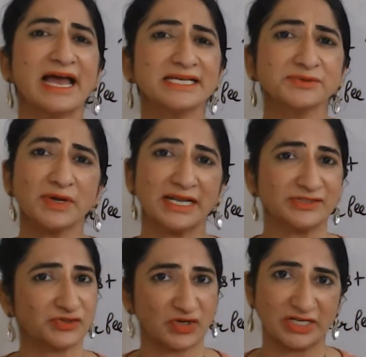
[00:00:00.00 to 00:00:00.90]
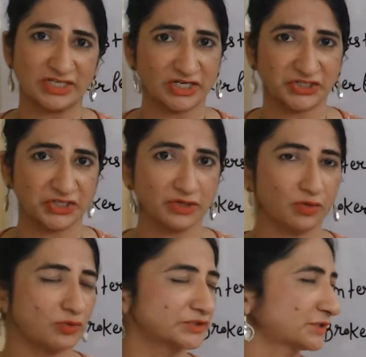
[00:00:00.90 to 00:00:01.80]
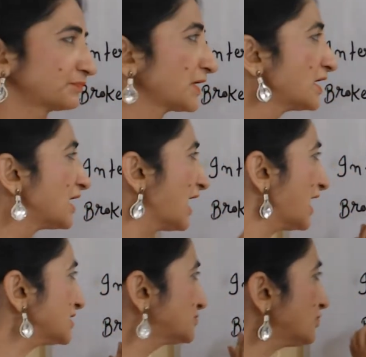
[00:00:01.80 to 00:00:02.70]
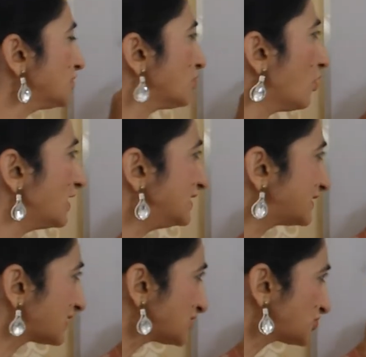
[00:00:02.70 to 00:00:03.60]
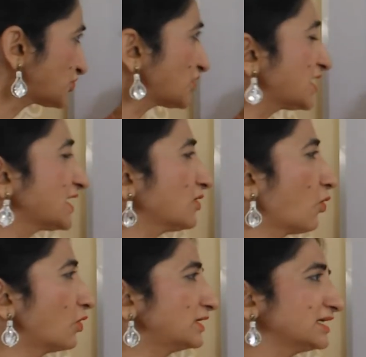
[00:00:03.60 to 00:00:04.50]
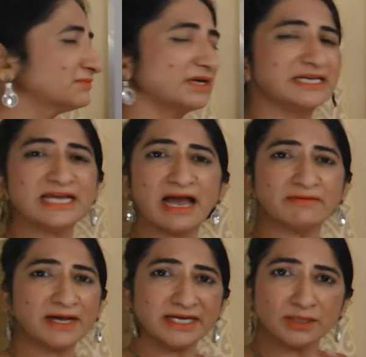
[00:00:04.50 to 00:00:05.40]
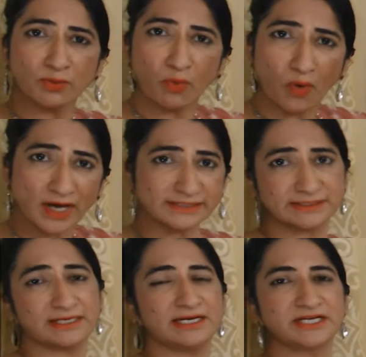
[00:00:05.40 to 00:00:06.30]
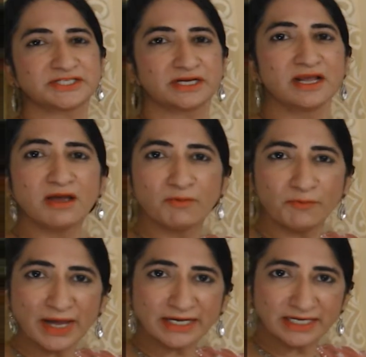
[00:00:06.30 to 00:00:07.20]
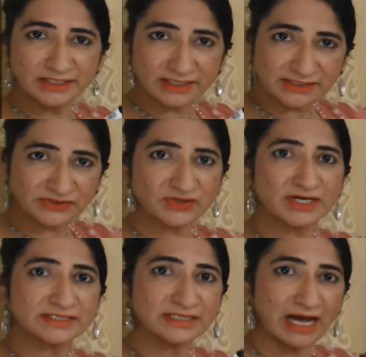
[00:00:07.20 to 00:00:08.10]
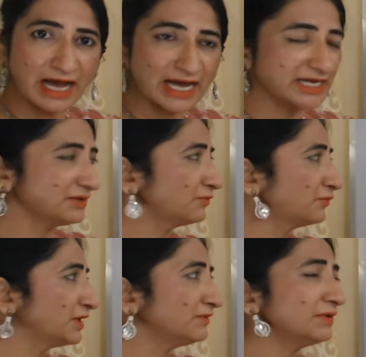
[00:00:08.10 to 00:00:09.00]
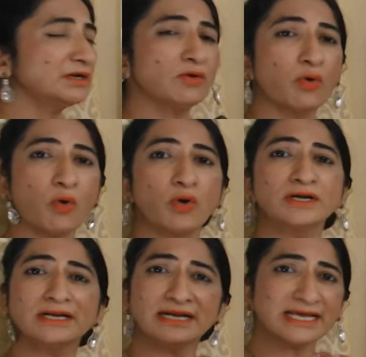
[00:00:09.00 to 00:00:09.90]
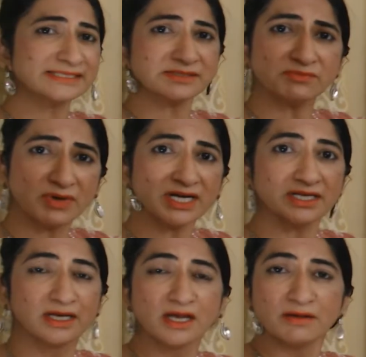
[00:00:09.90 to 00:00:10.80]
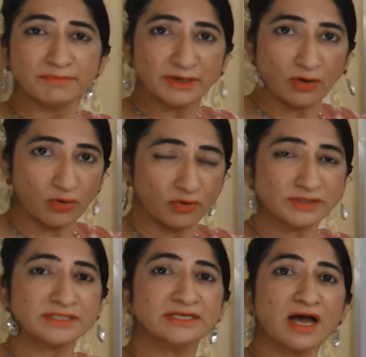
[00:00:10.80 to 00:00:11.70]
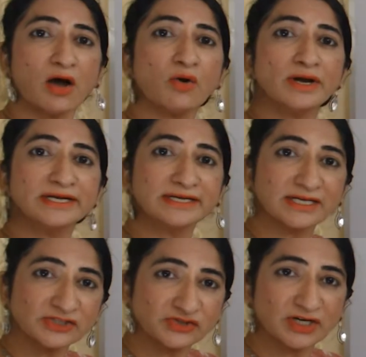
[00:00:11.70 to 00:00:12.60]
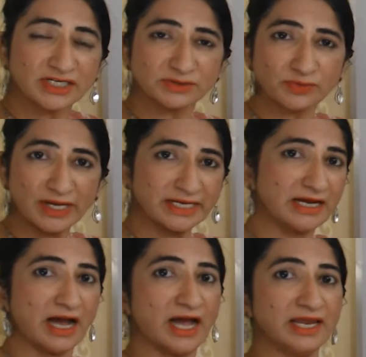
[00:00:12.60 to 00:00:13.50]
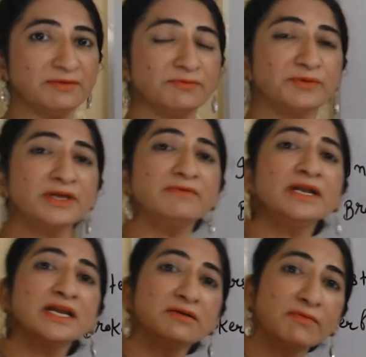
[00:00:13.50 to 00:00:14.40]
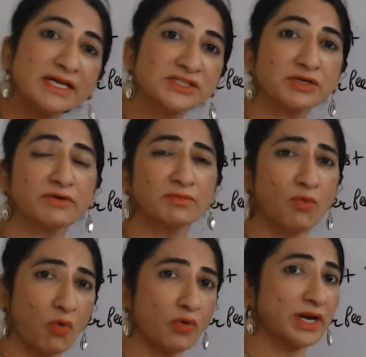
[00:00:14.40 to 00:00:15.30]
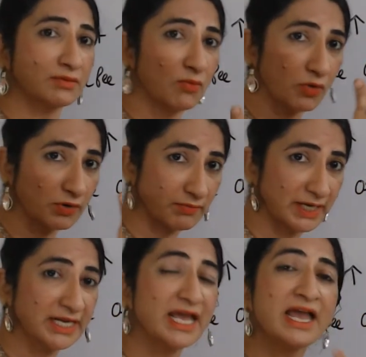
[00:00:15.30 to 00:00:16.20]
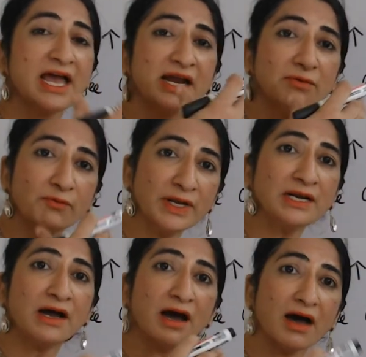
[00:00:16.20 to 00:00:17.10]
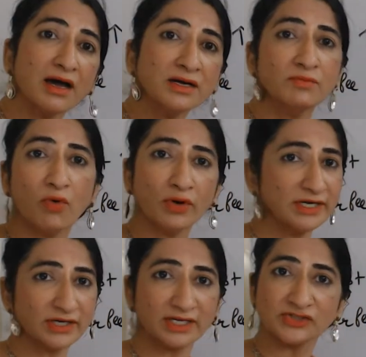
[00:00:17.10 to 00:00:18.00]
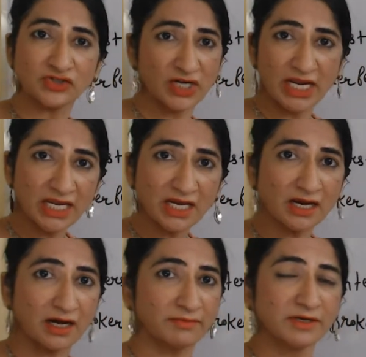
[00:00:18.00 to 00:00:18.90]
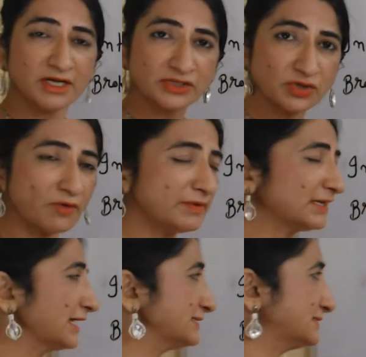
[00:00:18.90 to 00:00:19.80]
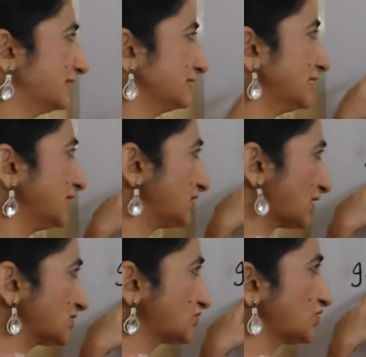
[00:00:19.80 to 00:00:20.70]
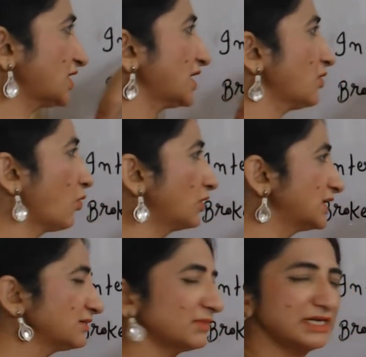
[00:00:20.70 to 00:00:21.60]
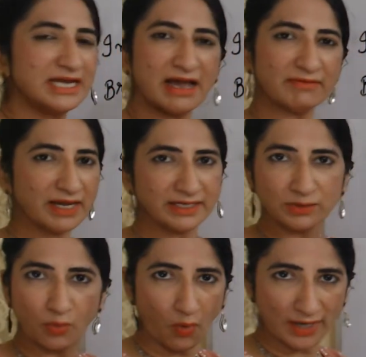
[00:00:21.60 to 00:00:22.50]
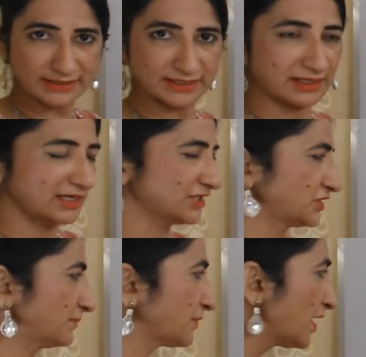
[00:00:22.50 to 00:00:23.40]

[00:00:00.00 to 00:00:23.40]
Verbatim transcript: as well as transaction cost. As we know, interest rate and holding money have an inverse relation. When interest rate is high, we will hold less money because now interest rate is very high. We will invest our more and more money and will earn more interest income. So we can say that interest rate and holding money have an inverse relation.